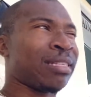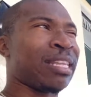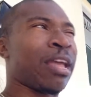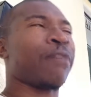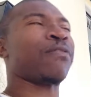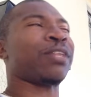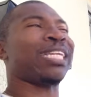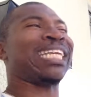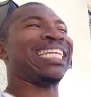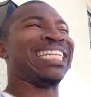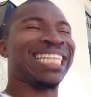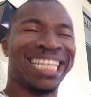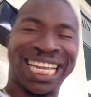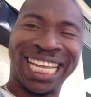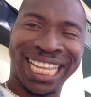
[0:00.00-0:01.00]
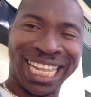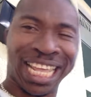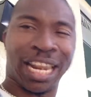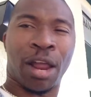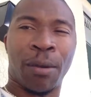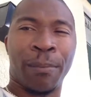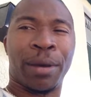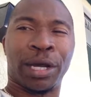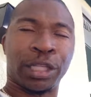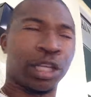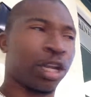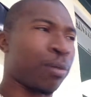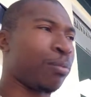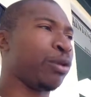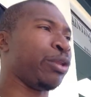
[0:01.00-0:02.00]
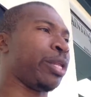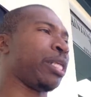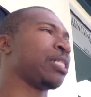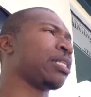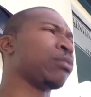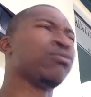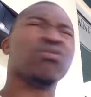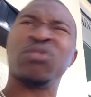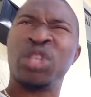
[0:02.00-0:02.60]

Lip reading: definitely needed among the communities.